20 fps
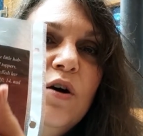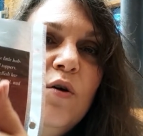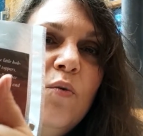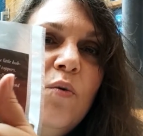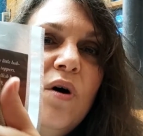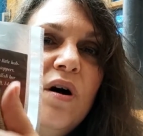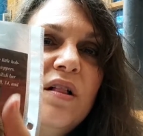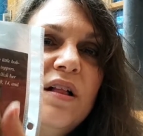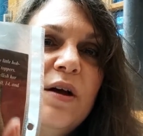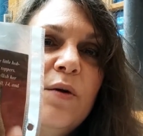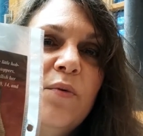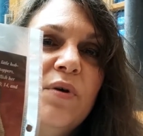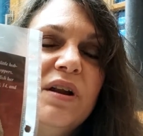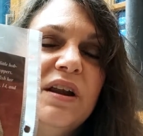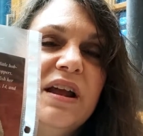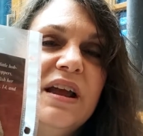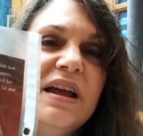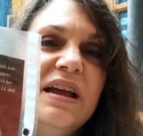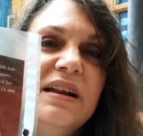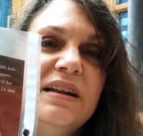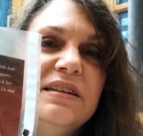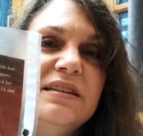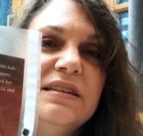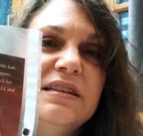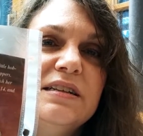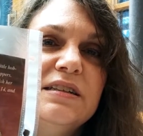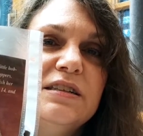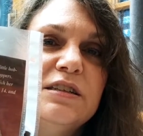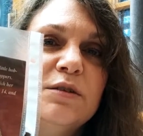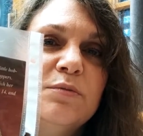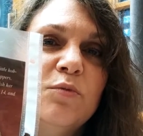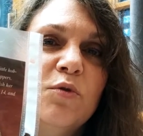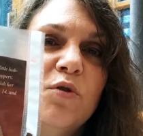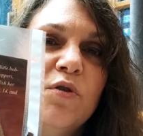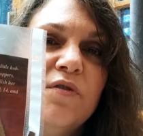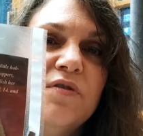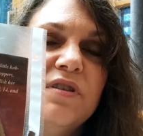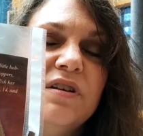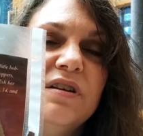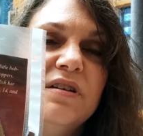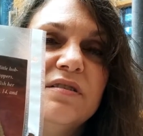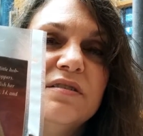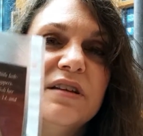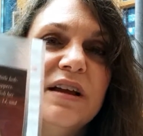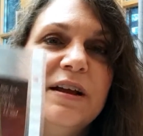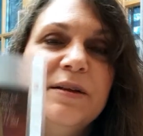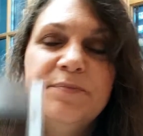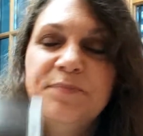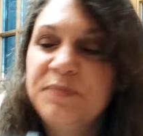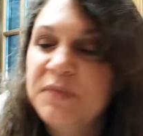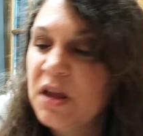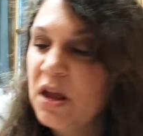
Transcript: while I went ahead and did some more of the design.